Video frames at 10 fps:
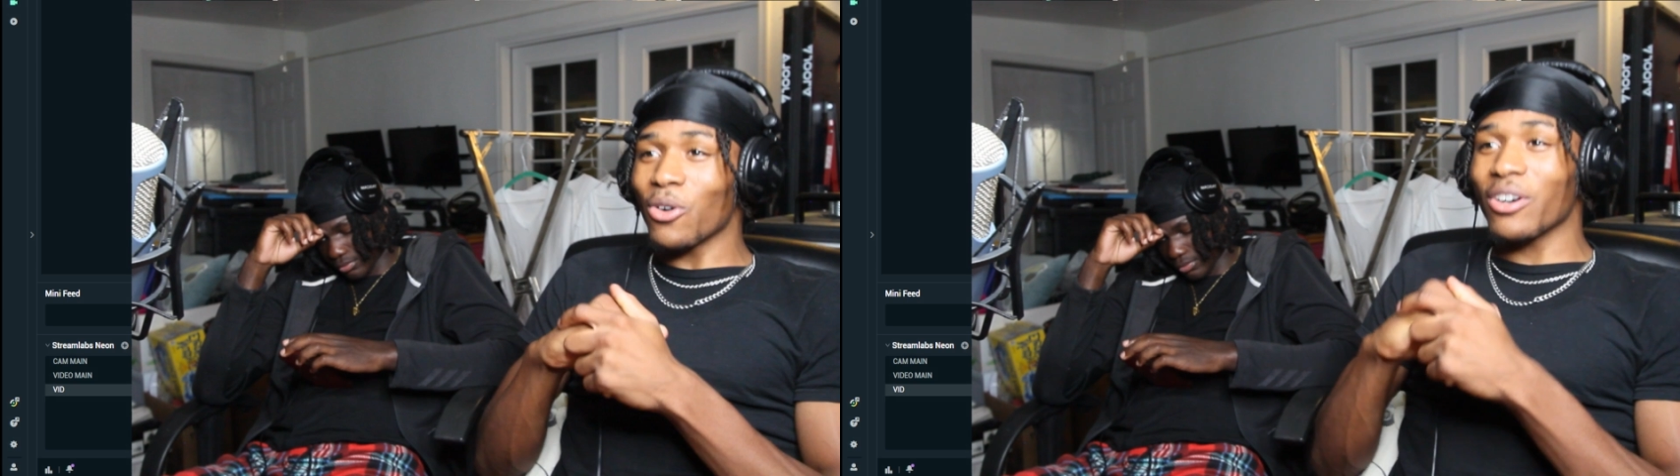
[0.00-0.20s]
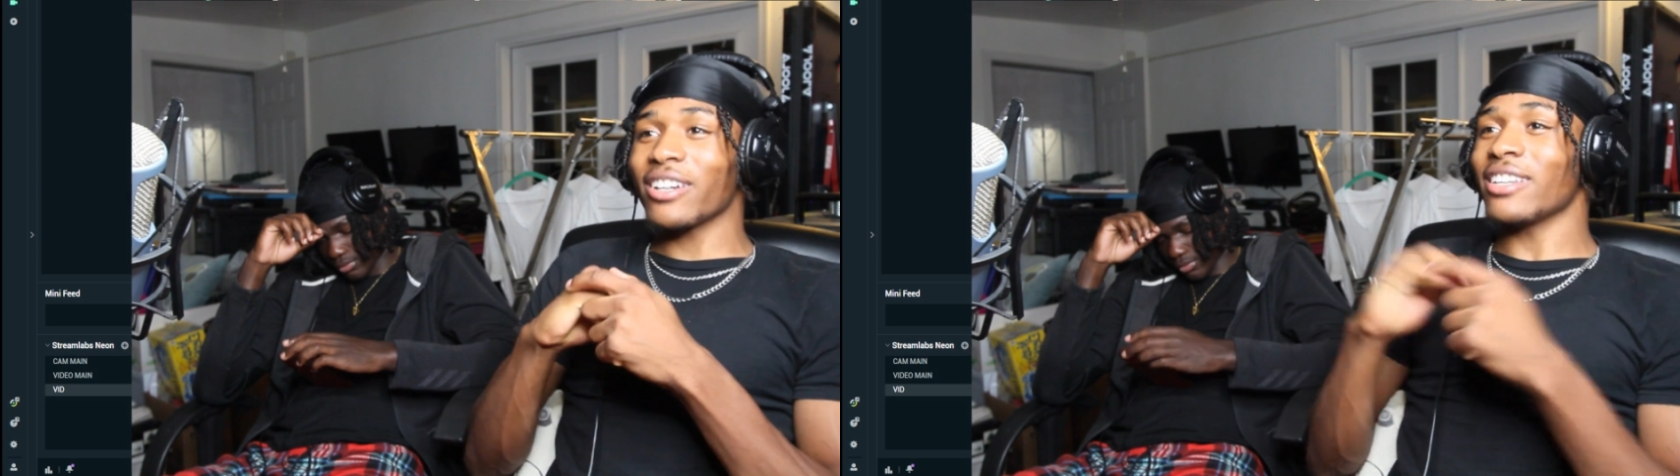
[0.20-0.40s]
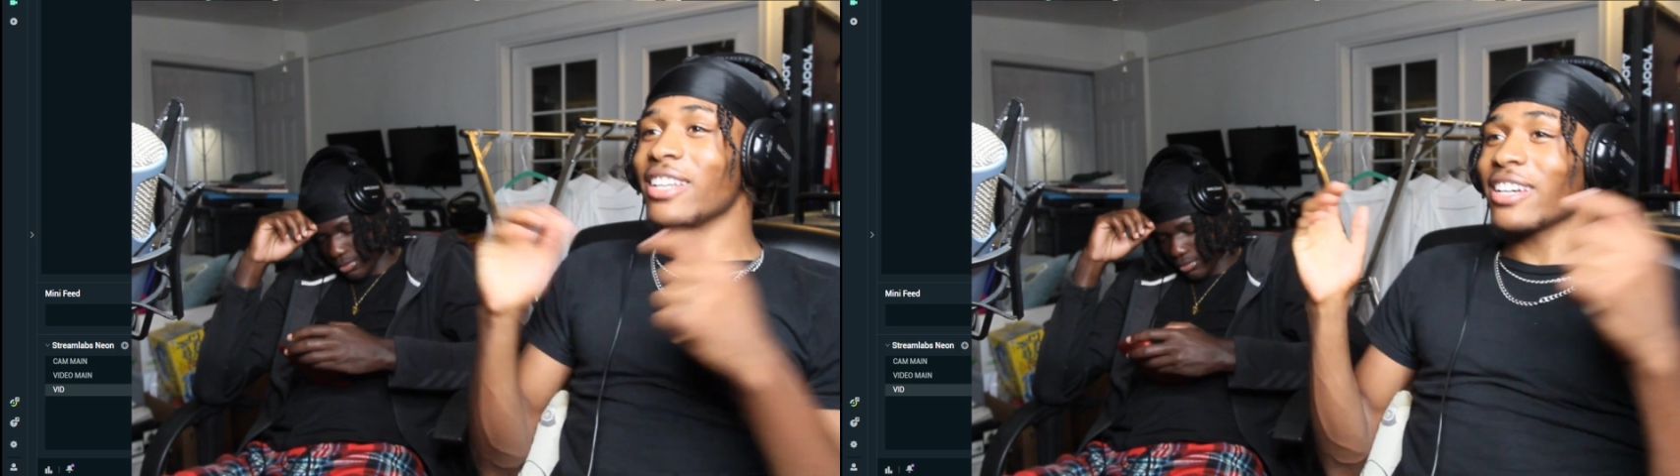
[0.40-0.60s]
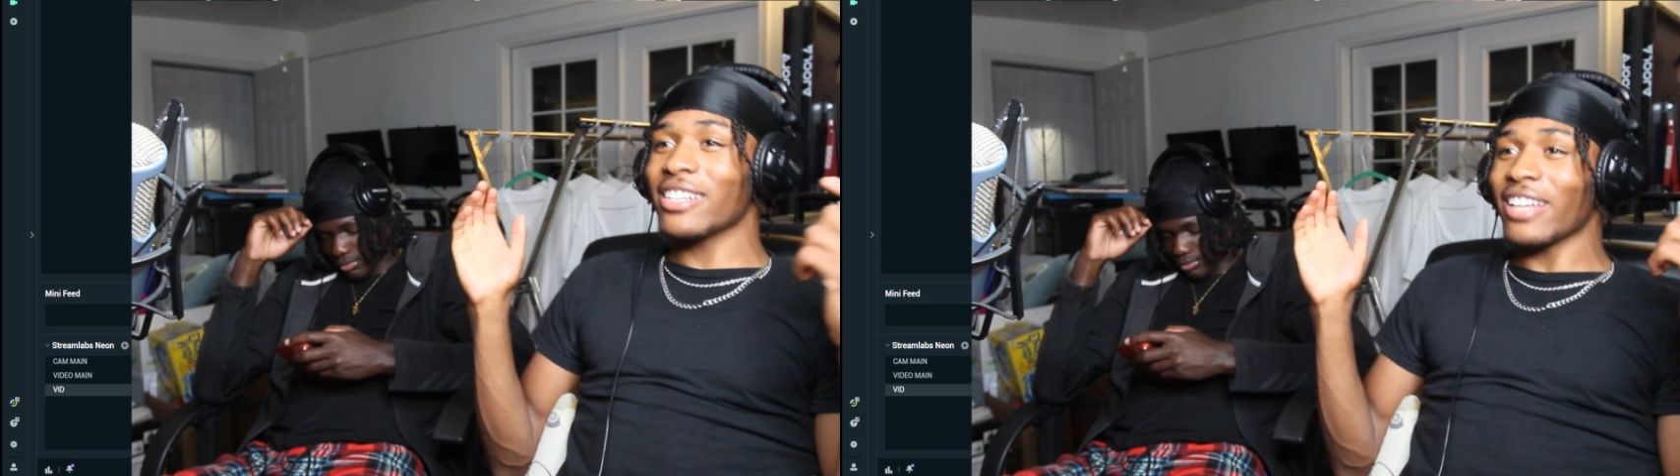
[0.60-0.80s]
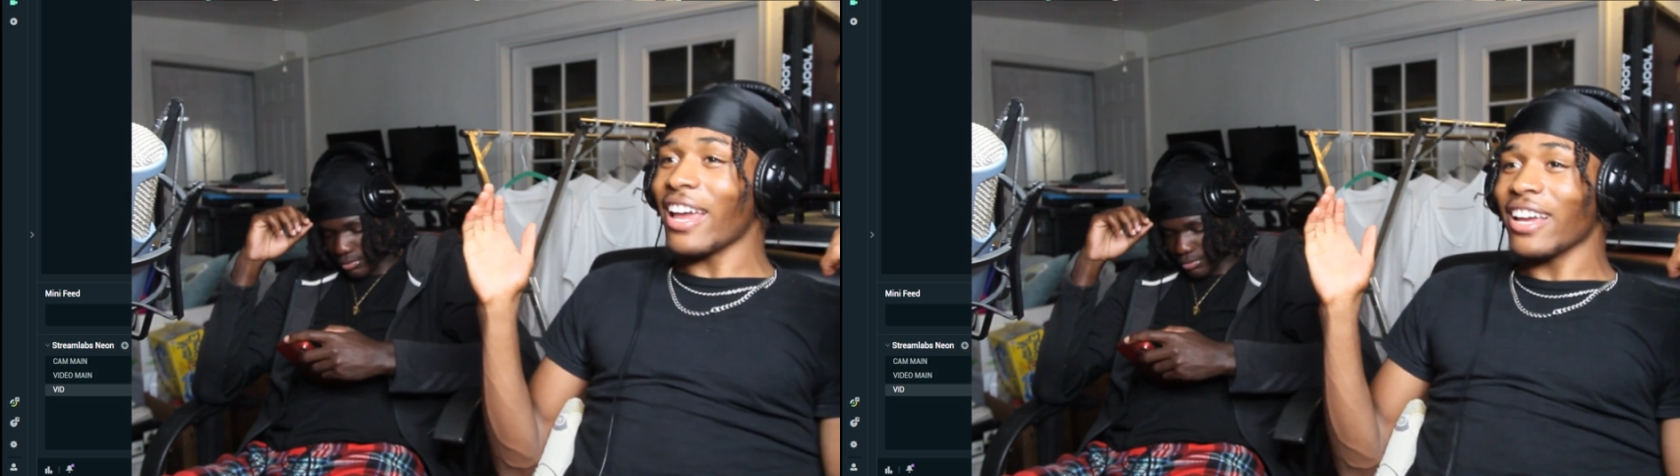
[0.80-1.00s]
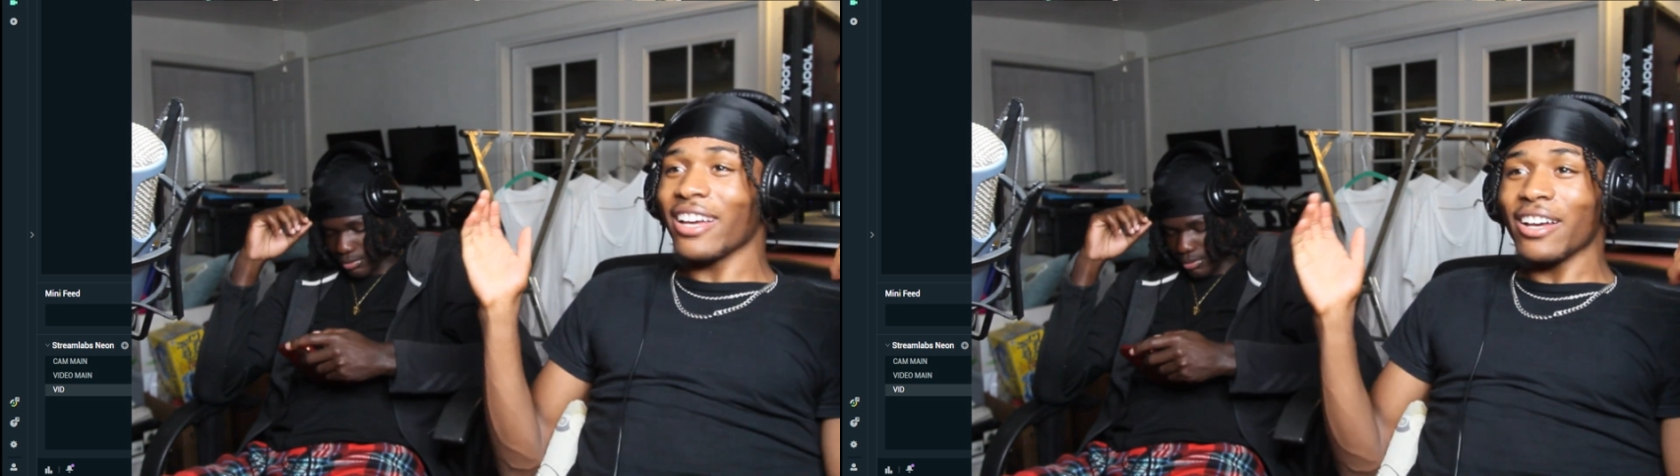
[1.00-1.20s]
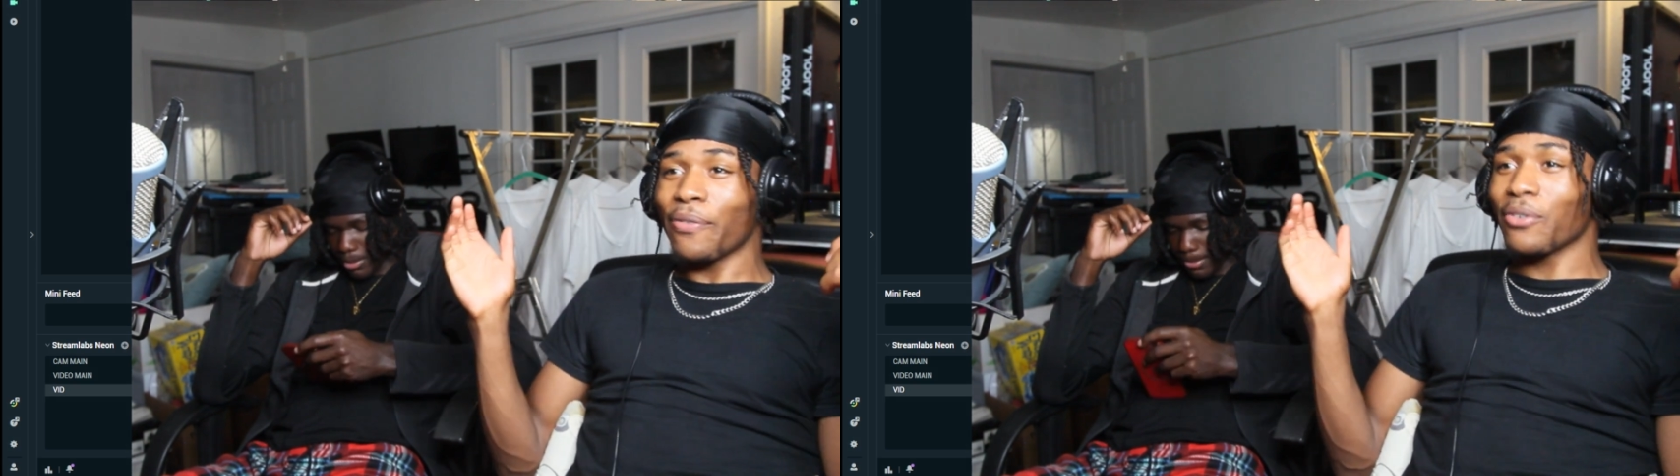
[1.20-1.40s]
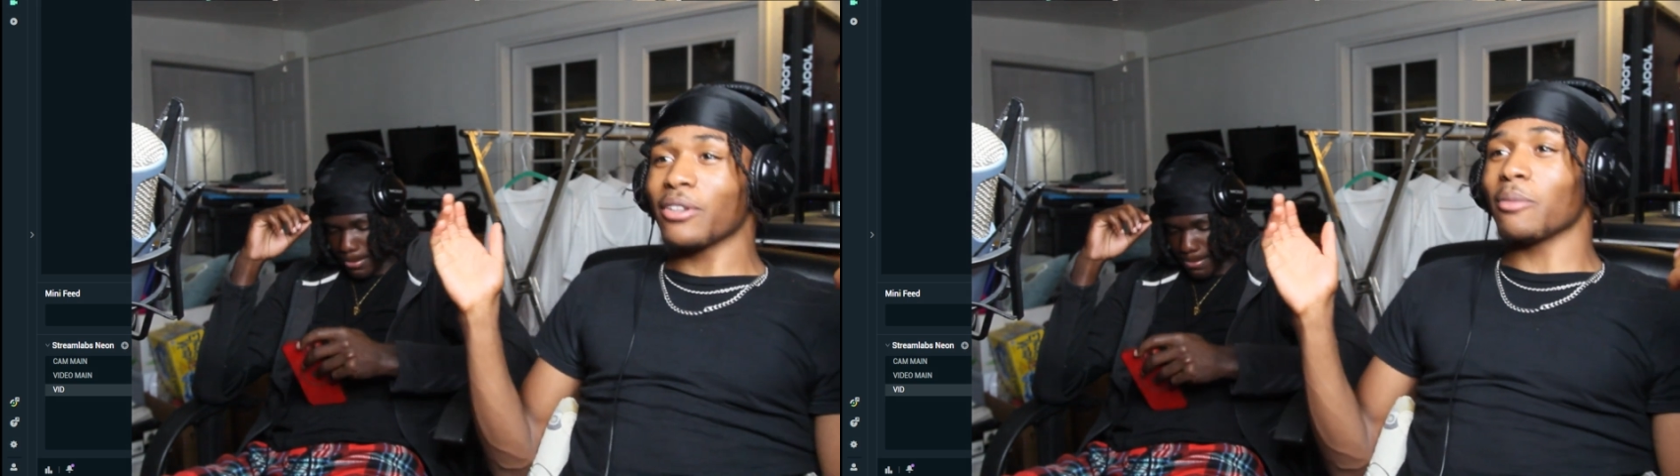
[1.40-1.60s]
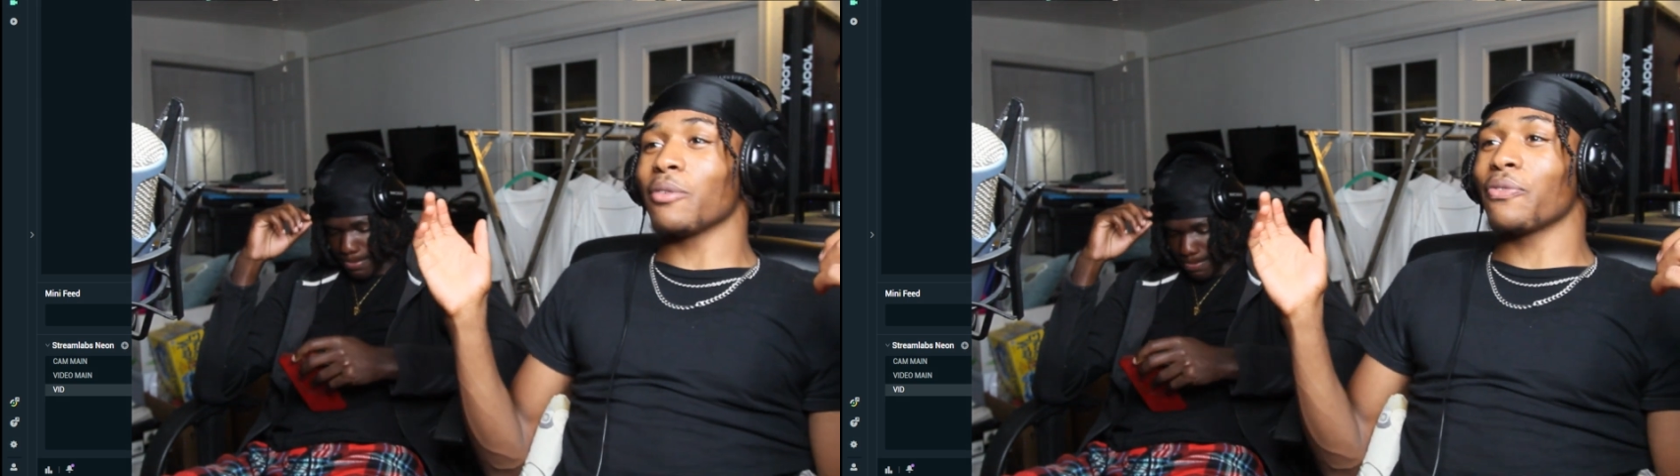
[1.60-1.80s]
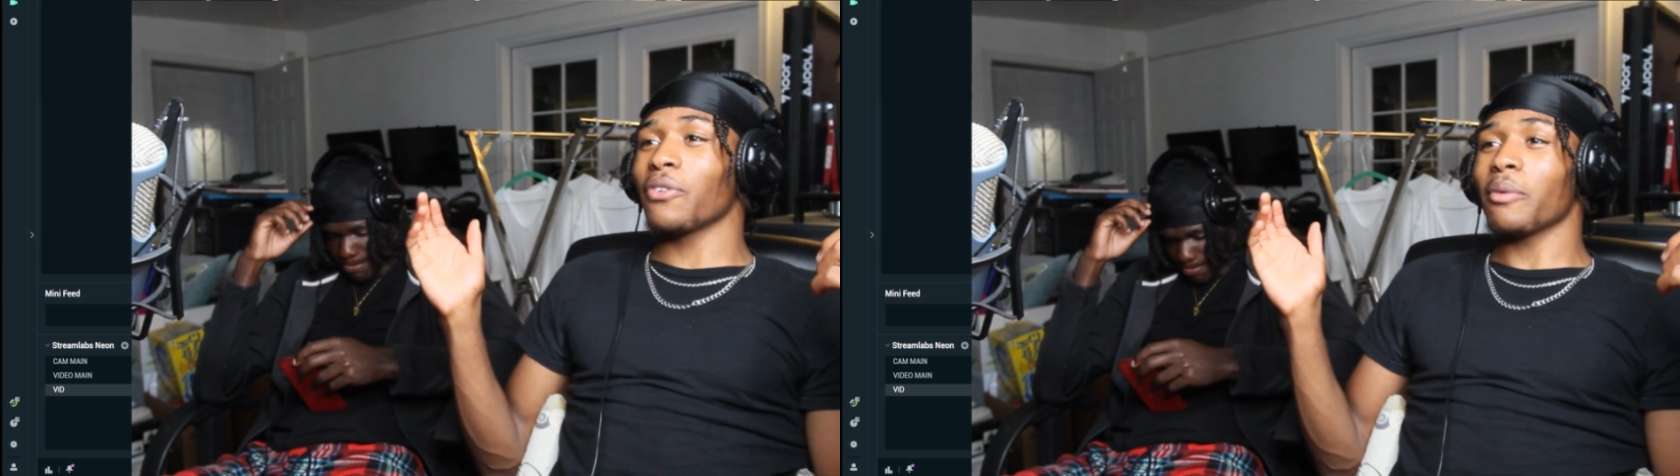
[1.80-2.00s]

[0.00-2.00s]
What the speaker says: a nigga ain't good for them, you feel me?